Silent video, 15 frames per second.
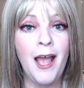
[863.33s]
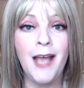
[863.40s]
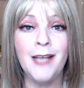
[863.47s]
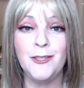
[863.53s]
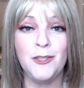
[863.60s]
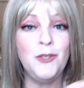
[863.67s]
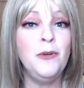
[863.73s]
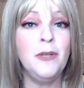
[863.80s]

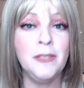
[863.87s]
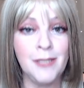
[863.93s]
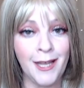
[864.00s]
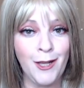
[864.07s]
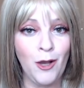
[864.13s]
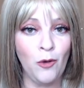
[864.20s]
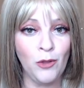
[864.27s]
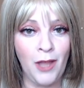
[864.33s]
as soon as I
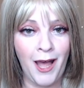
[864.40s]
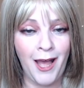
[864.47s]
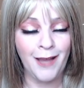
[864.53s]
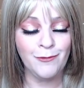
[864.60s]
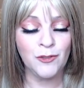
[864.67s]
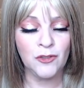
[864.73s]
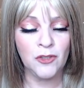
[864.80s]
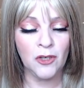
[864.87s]
go
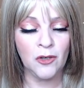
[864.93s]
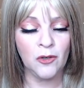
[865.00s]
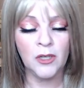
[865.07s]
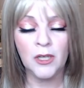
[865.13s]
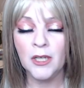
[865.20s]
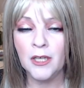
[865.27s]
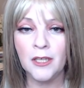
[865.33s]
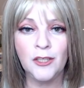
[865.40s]
live. So
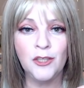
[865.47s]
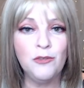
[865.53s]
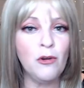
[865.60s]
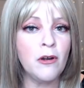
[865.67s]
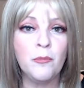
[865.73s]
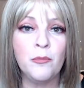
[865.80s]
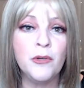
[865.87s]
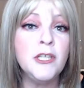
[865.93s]
you
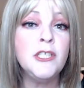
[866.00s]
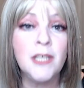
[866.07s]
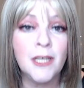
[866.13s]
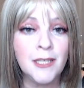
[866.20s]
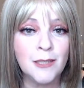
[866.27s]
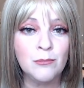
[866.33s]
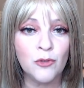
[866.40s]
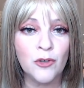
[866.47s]
are
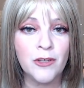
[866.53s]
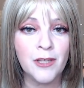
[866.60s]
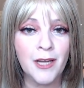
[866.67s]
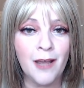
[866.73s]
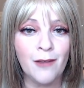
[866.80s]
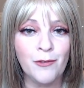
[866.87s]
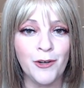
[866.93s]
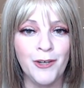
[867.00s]
appreciated more than
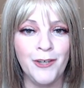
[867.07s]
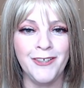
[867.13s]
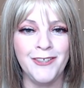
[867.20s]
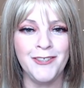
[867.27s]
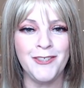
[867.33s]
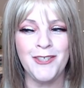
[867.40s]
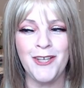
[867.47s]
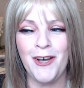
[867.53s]
ever.
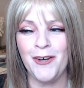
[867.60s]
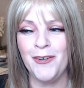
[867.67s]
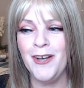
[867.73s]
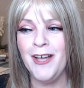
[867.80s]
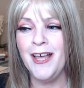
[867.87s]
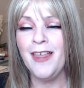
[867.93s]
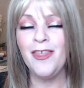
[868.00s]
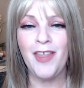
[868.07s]
So
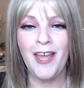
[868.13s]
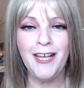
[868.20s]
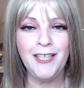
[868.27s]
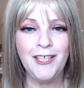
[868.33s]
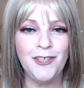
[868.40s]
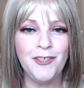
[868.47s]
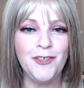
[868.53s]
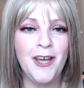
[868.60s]
thank
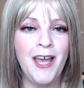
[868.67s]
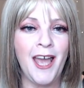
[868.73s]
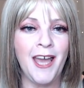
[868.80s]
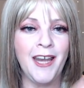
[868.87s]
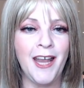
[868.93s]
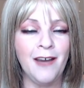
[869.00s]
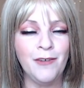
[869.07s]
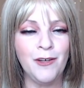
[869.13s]
you.
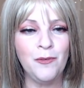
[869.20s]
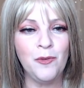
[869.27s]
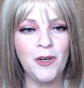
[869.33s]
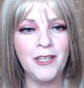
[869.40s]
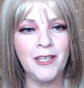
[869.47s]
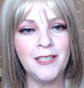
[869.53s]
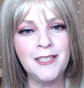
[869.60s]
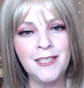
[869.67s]
And
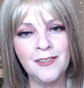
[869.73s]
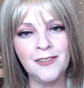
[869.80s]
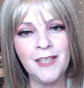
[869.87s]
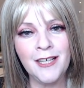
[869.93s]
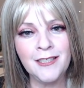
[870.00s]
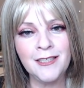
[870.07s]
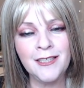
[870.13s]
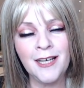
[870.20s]
everyone, until
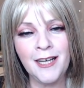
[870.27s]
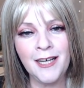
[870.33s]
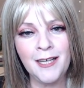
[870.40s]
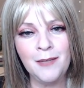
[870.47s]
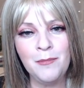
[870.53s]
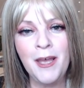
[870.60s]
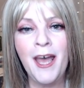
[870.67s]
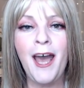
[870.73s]
next
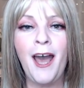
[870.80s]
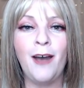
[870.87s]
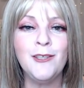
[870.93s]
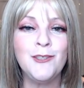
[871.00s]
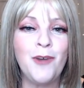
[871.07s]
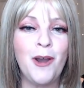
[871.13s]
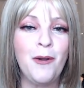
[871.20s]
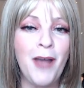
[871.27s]
time,
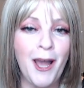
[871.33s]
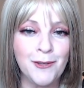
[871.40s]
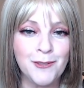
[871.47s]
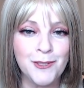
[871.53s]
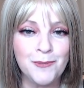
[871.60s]
Hausfrau out.